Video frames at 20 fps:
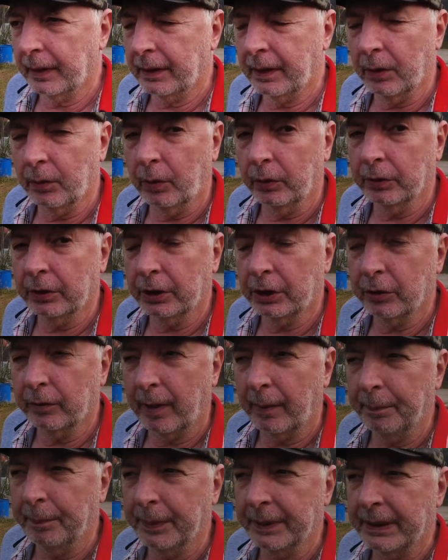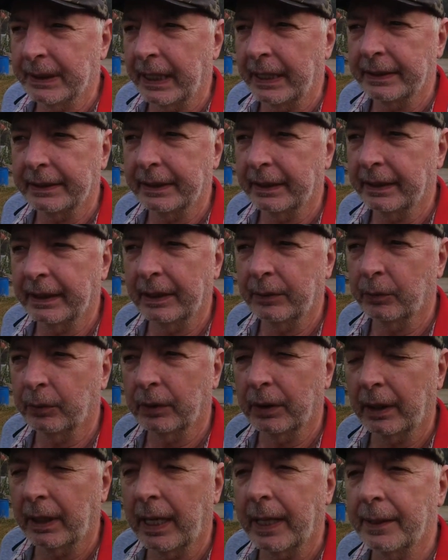they wanted to amputate it and they
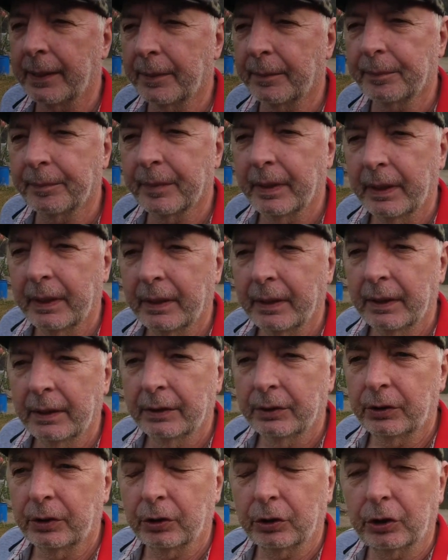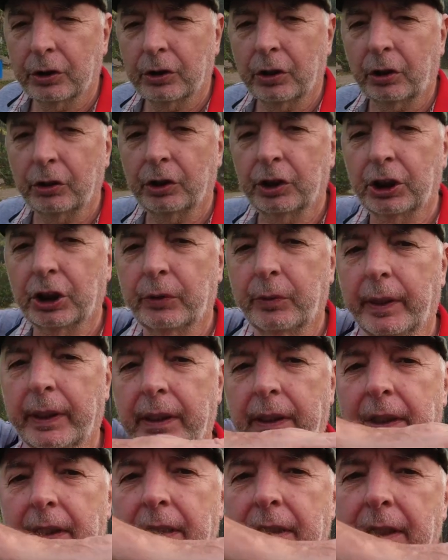wouldn't let them. So
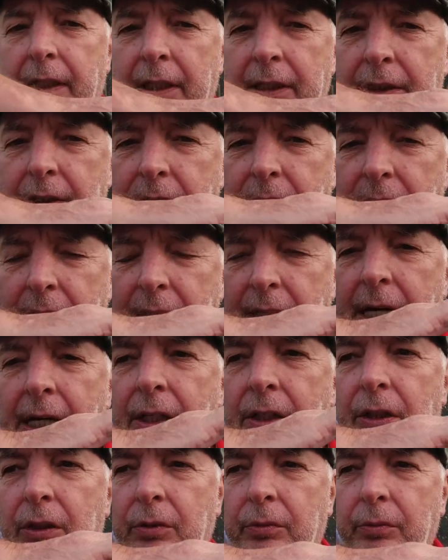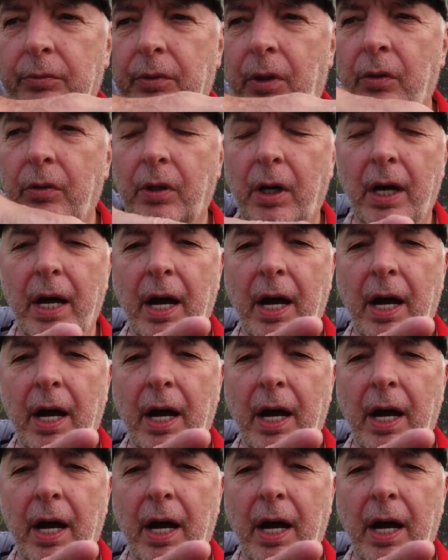consequently, his ankle,